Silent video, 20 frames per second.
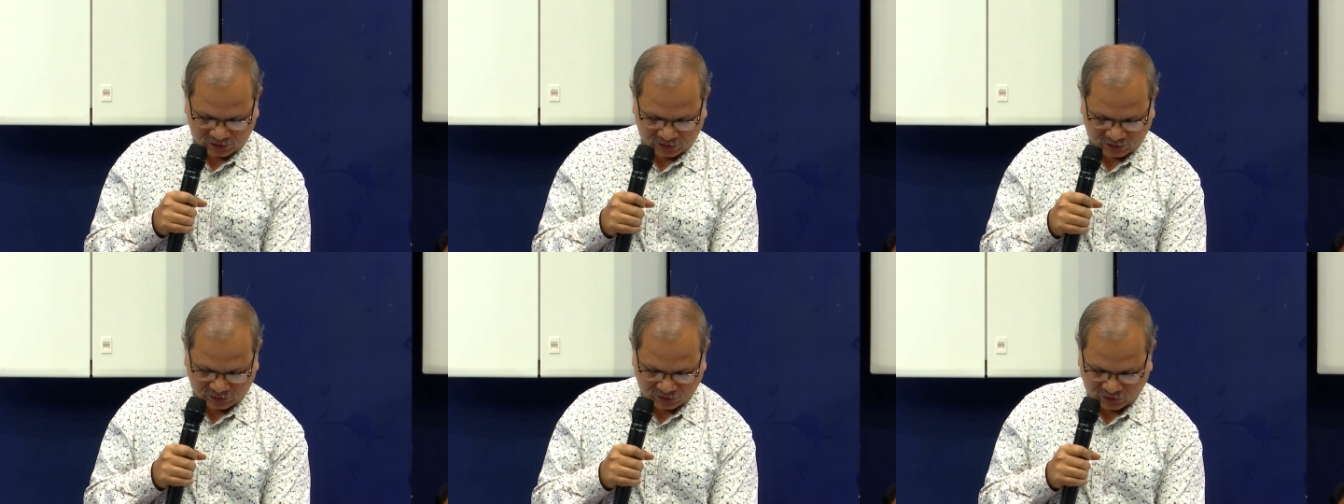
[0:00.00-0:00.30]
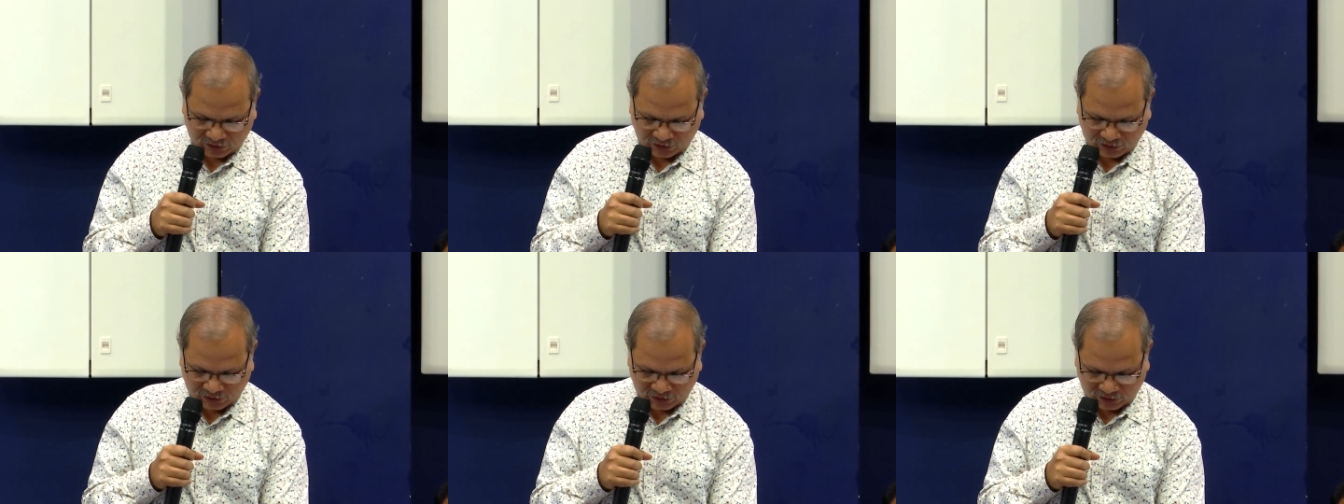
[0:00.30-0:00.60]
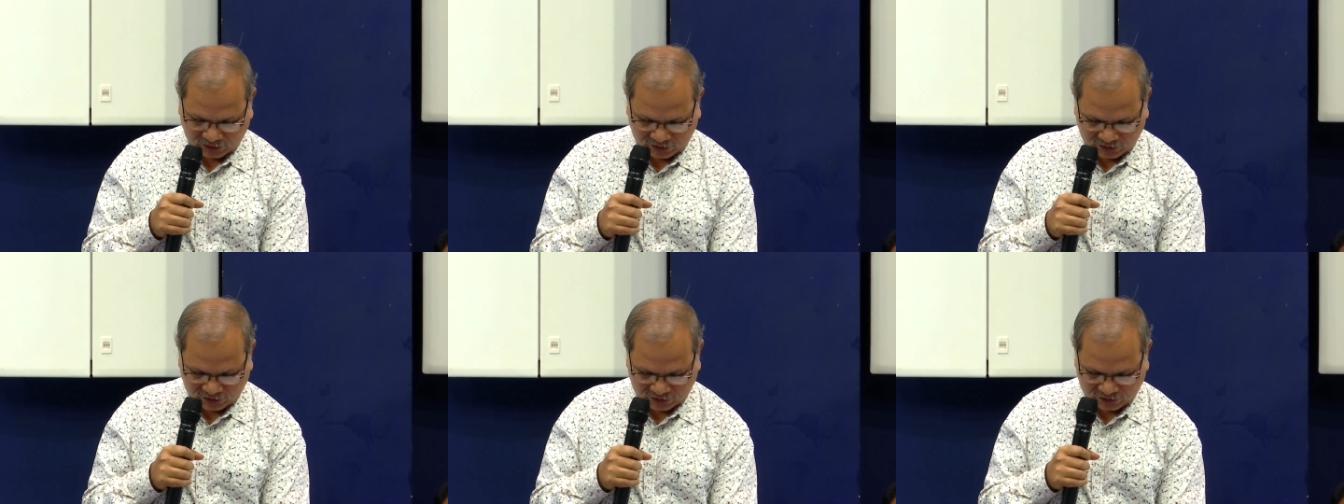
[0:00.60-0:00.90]
Today
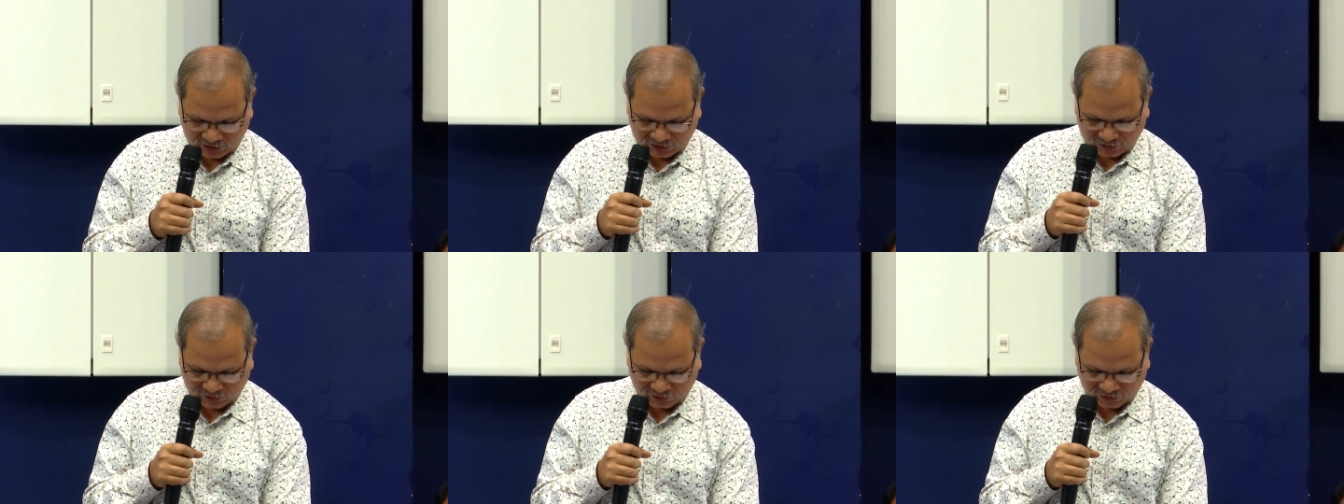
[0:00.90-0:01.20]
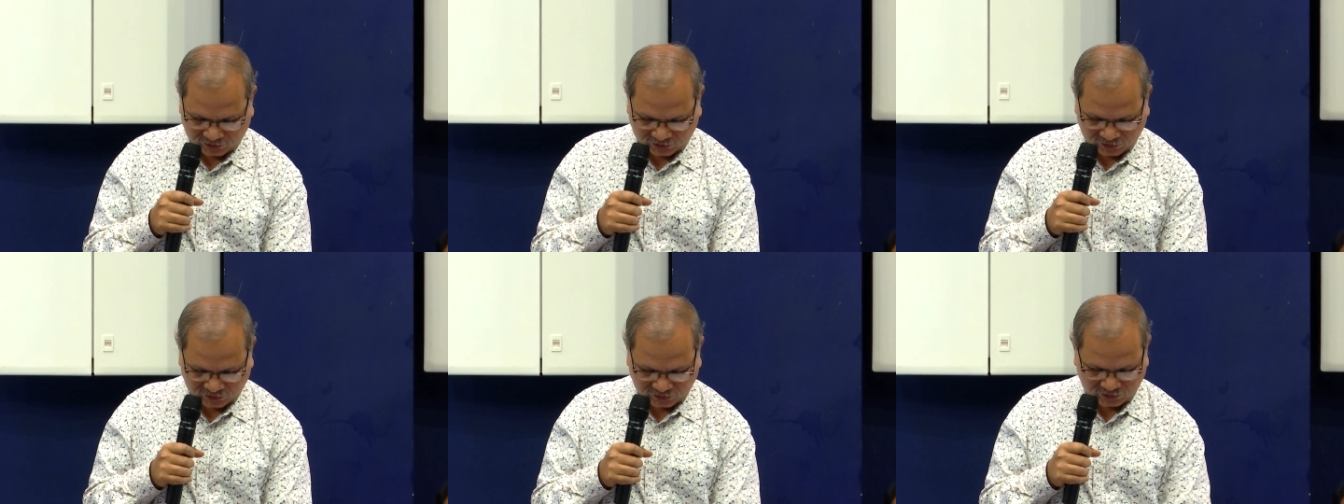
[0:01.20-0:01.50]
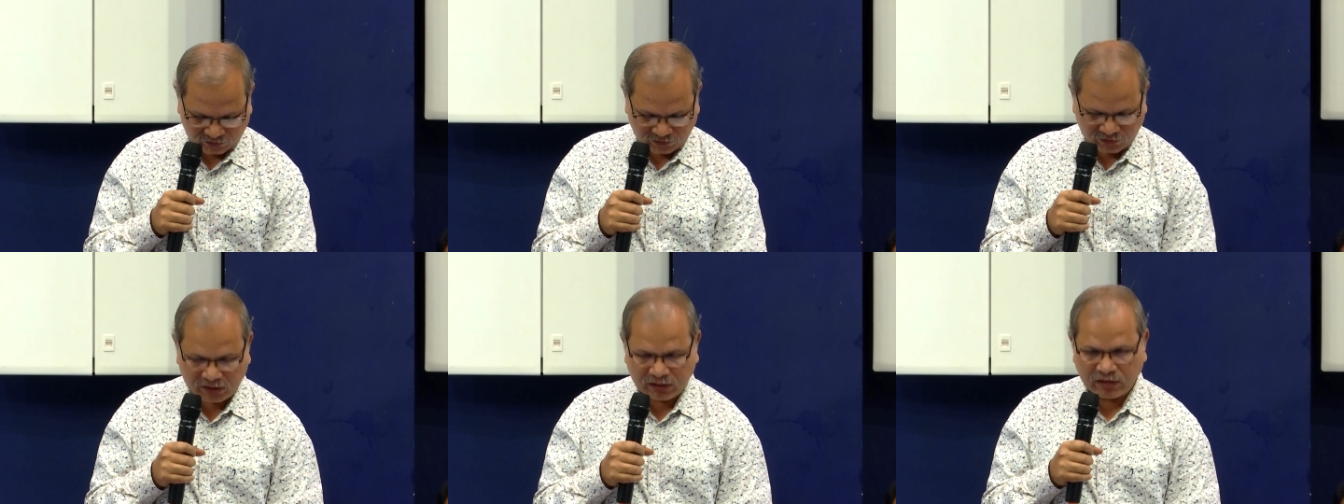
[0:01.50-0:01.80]

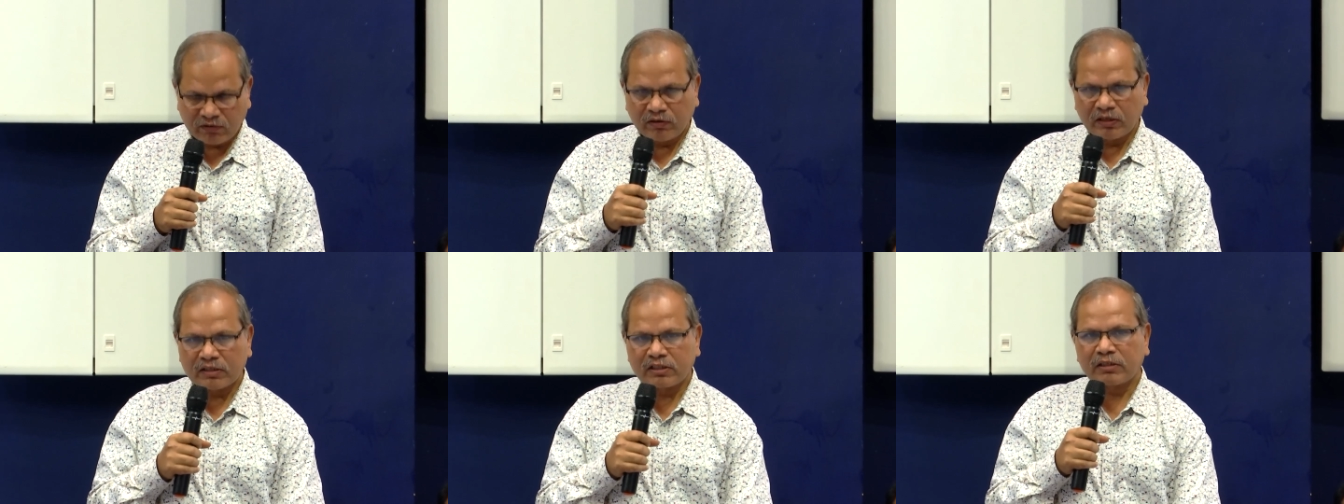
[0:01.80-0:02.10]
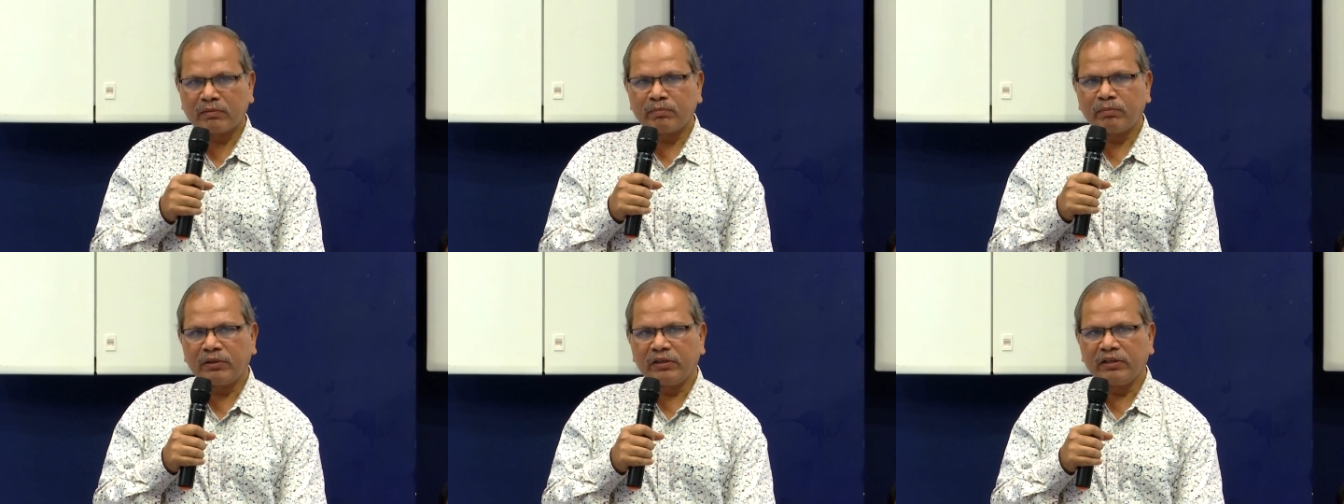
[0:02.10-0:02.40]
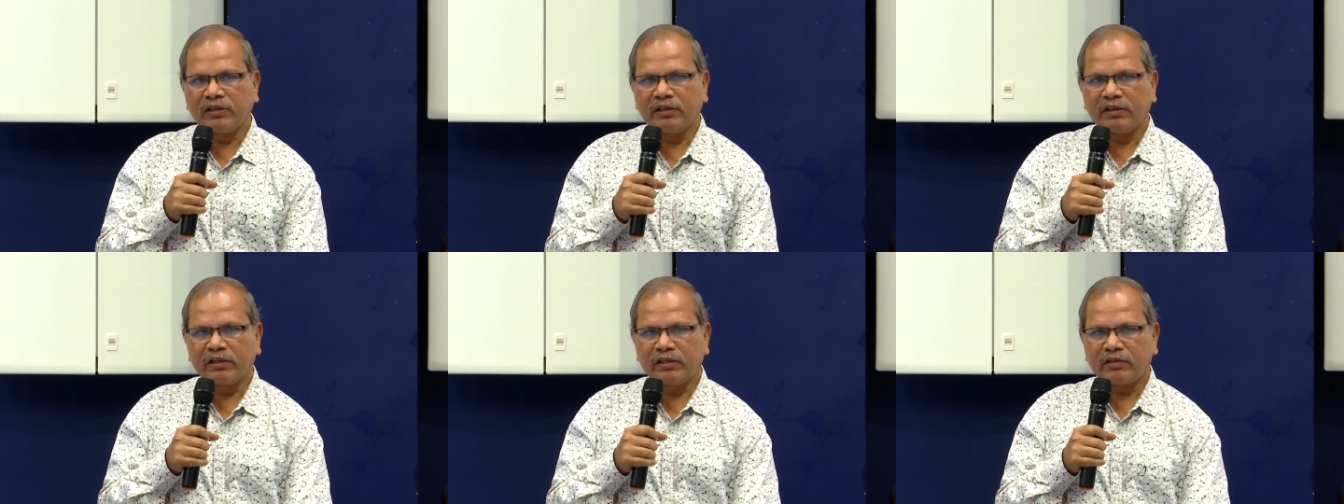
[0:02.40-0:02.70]
we have assembled
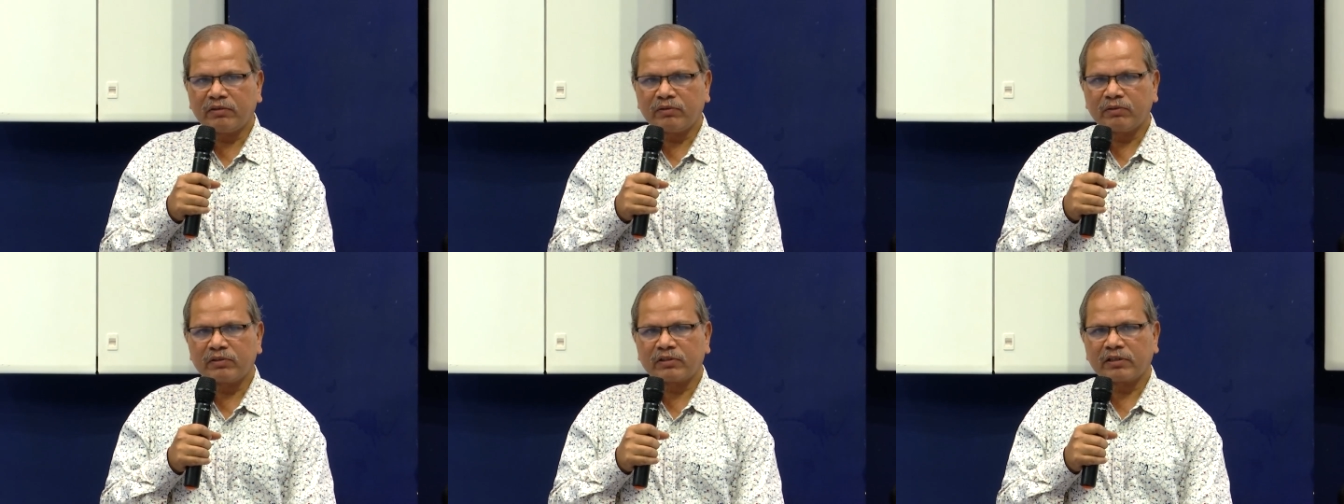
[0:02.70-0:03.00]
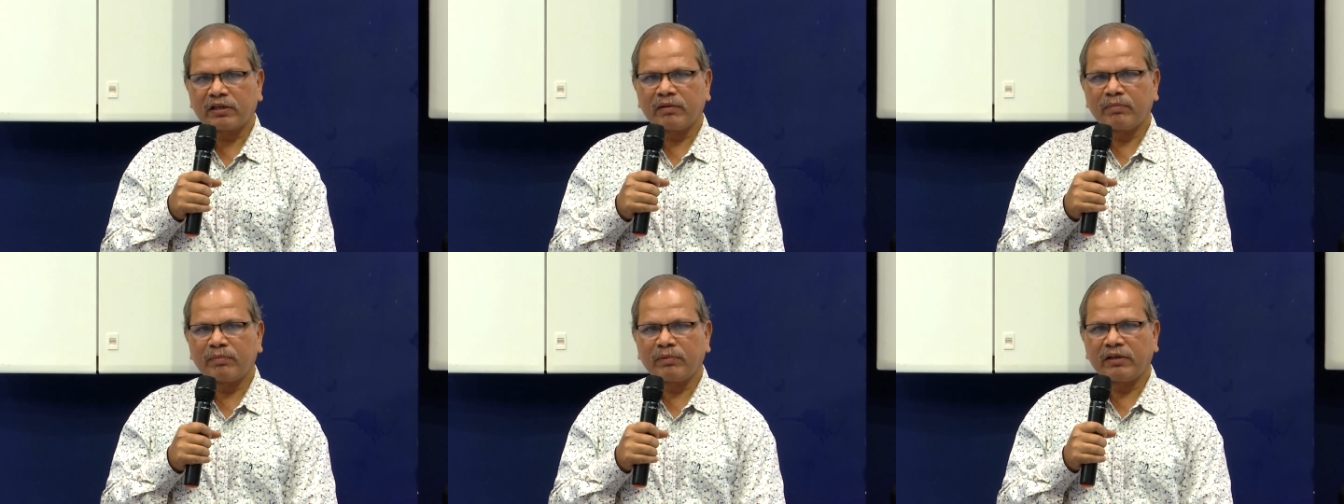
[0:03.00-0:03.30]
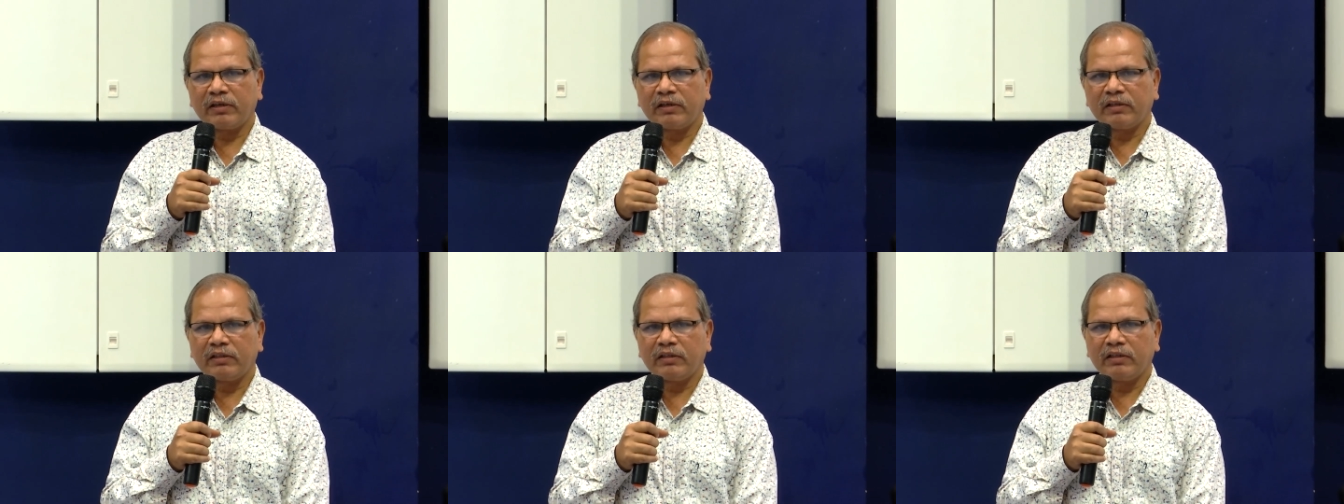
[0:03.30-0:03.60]
here to
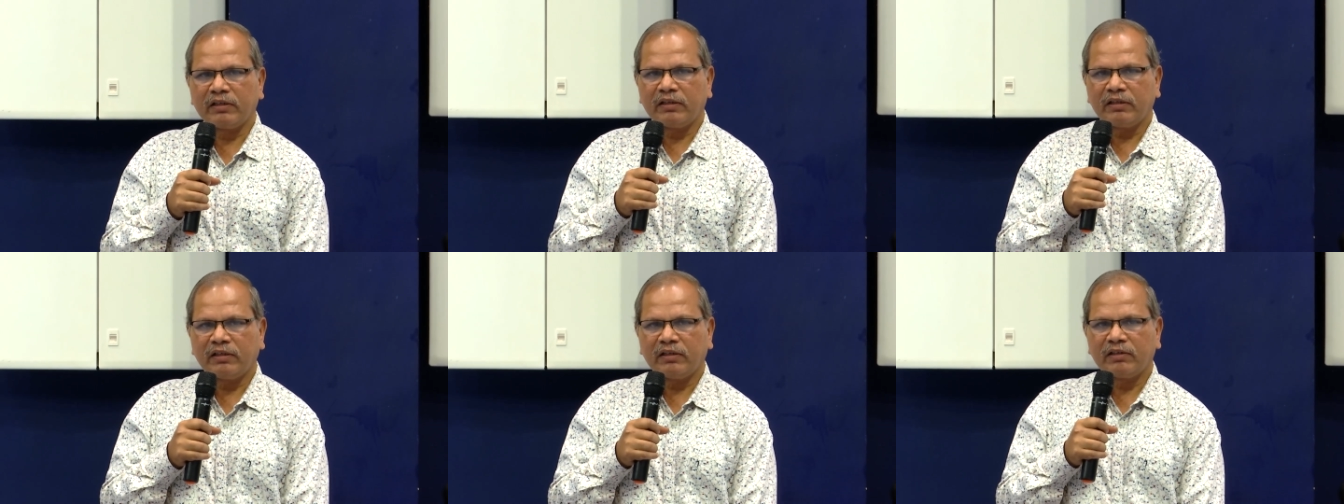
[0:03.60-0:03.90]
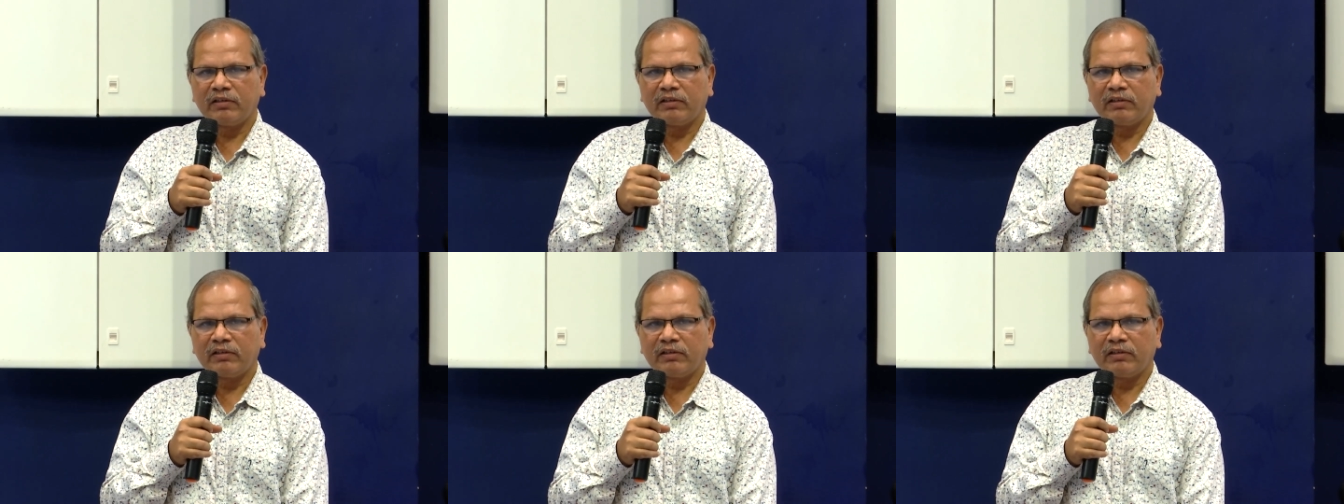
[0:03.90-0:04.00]
celebrate the